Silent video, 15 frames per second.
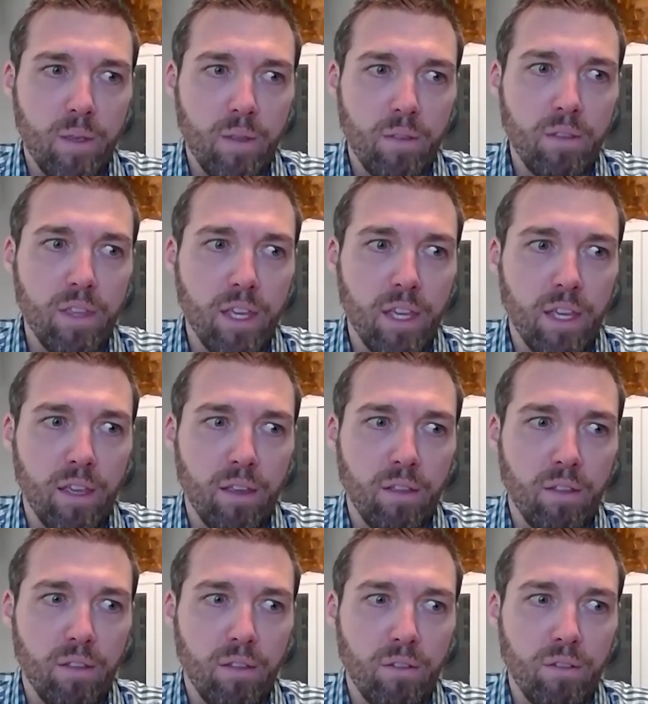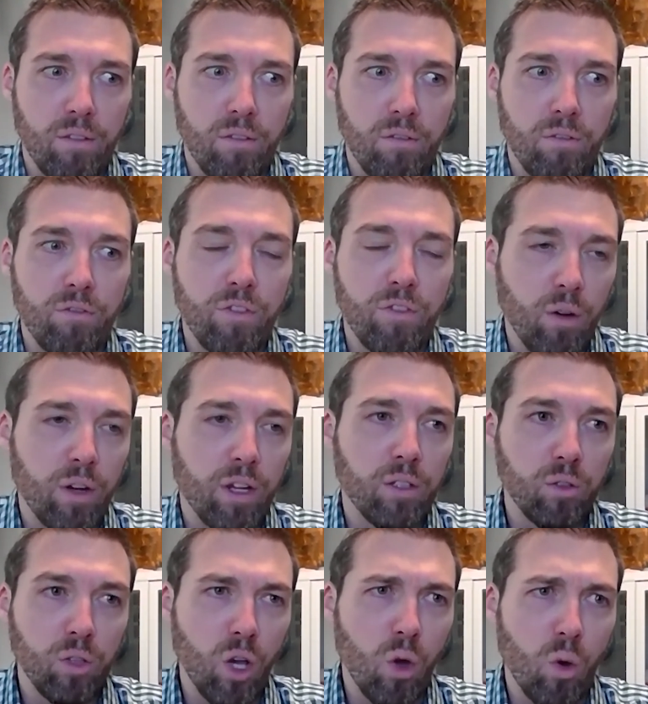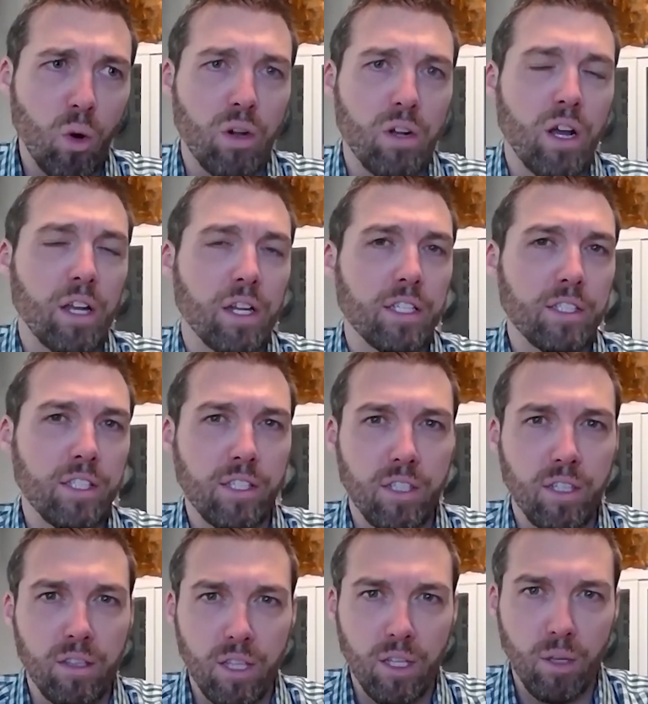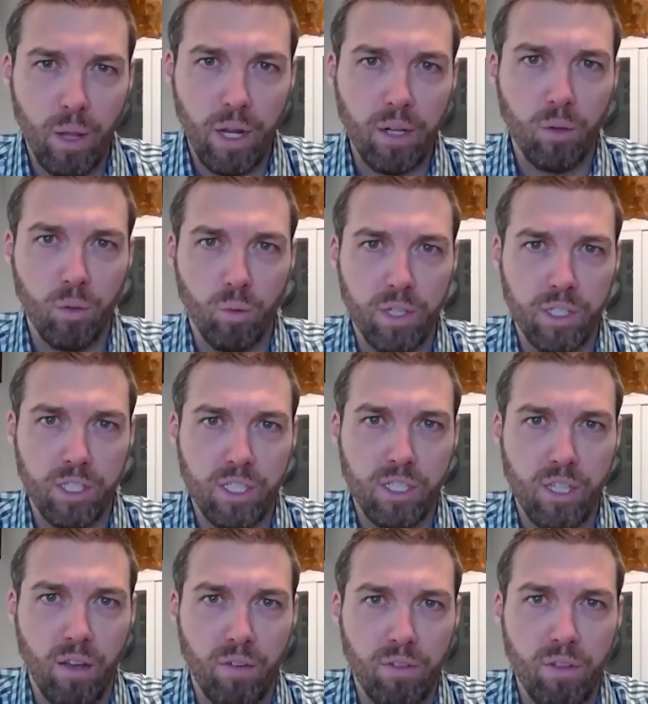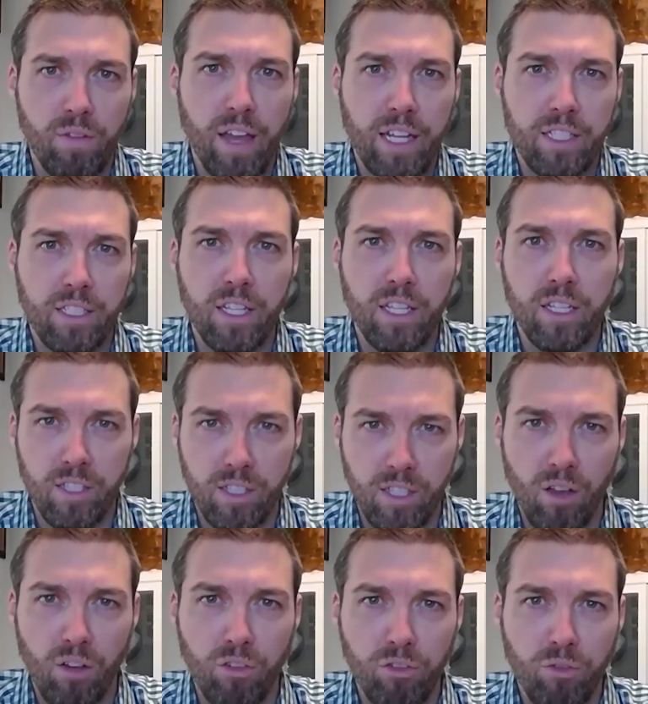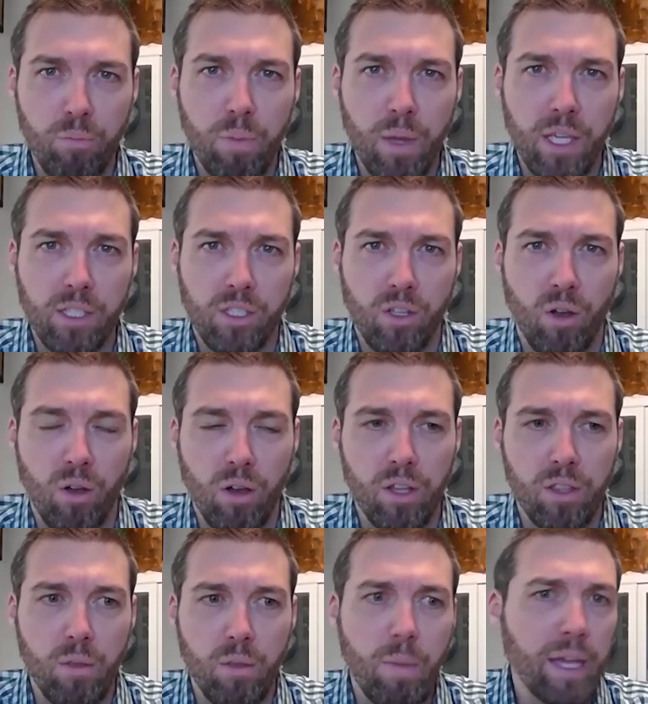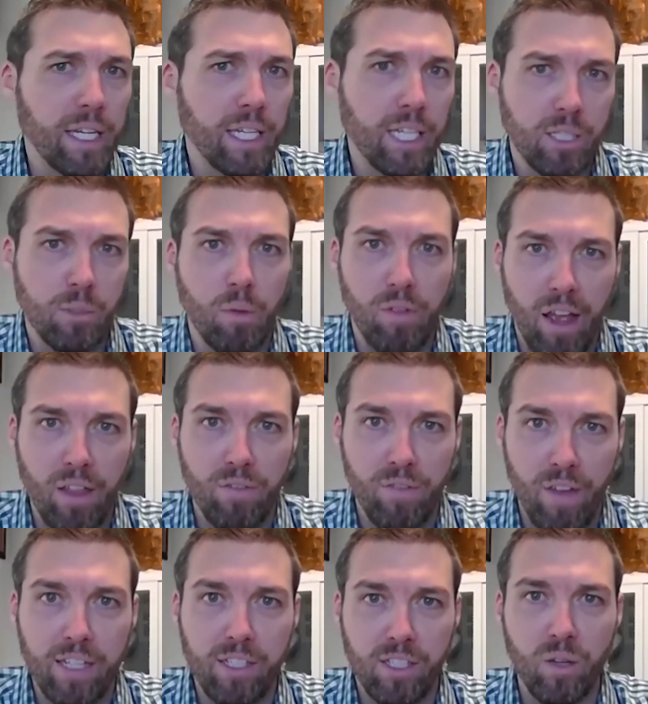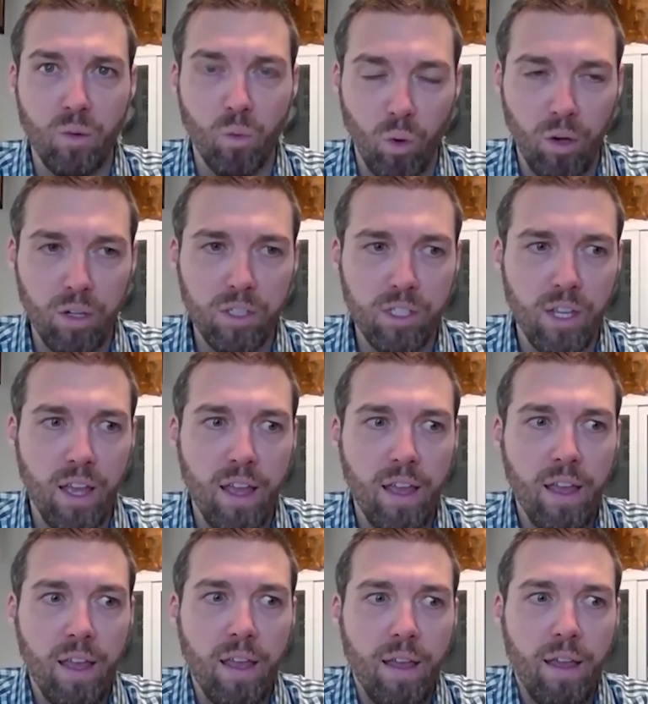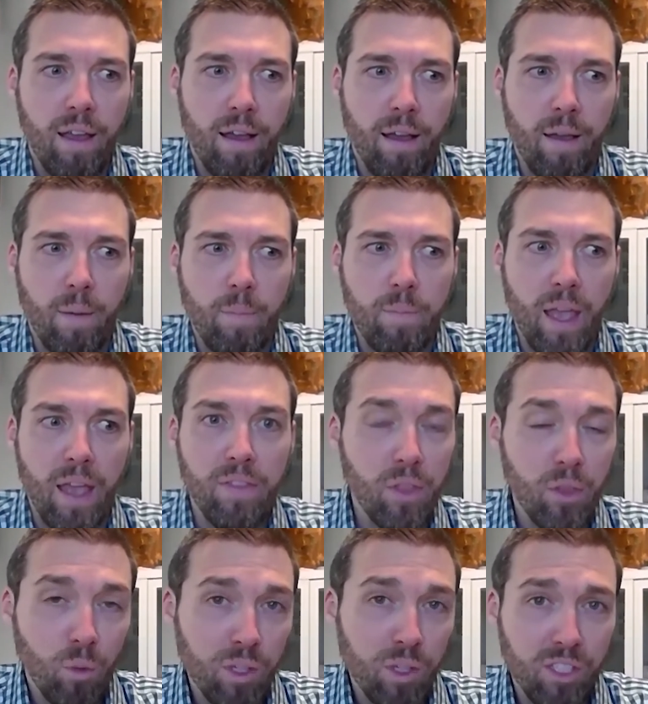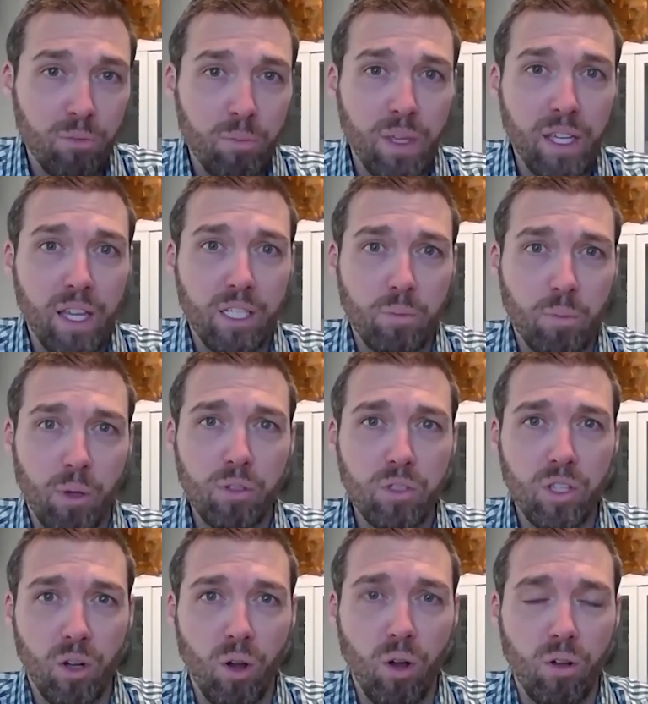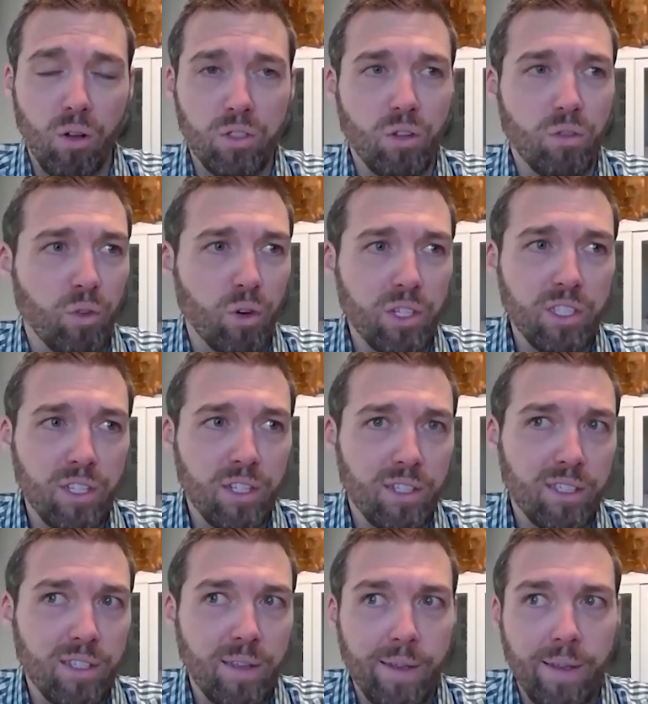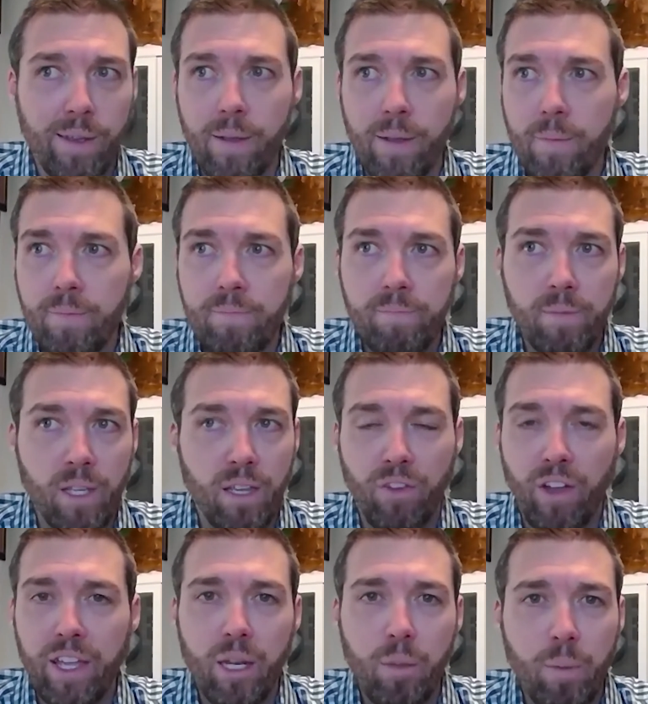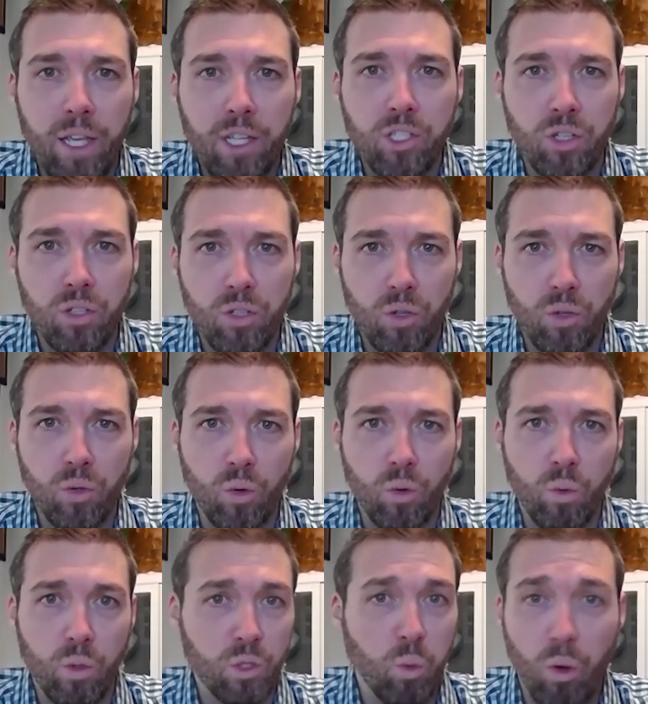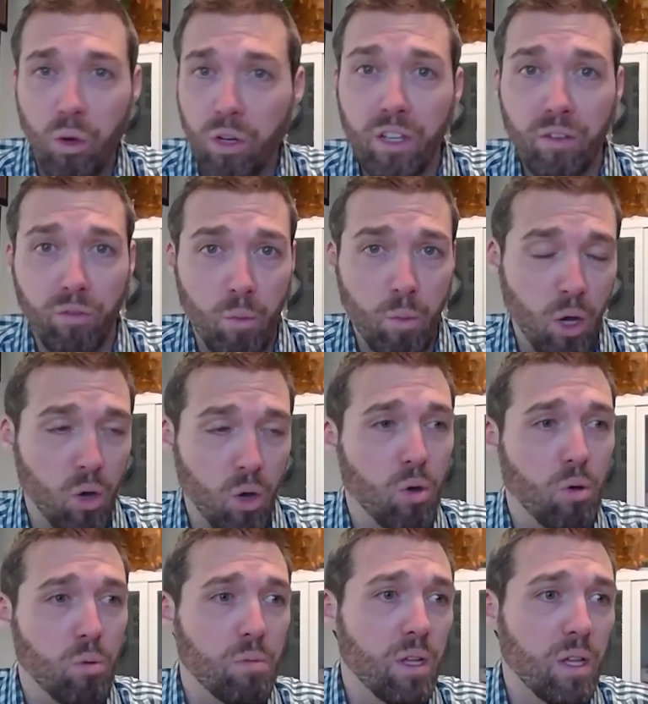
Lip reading: the very low or non-existent theoretical risks of the vaccine itself based on the mechanism of how the vaccine works, and then the risk of being exposed at all. So for instance, if I had a patient who was working from home,